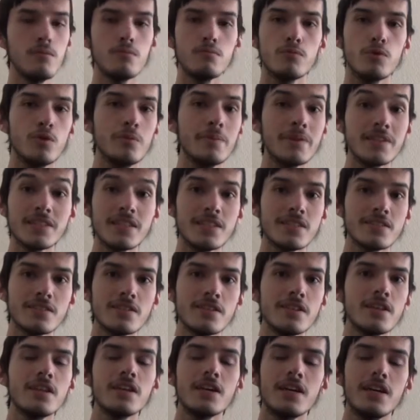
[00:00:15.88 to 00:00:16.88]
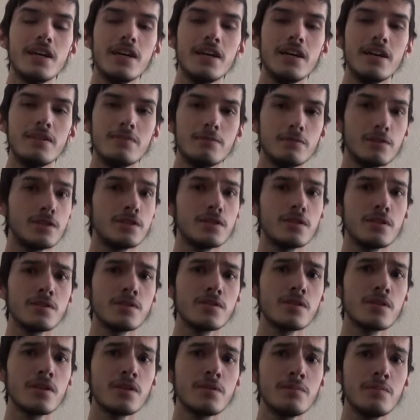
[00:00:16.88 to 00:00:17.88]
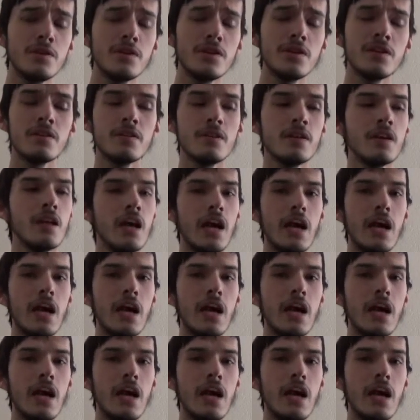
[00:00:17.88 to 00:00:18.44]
room essentially, which is also the computer.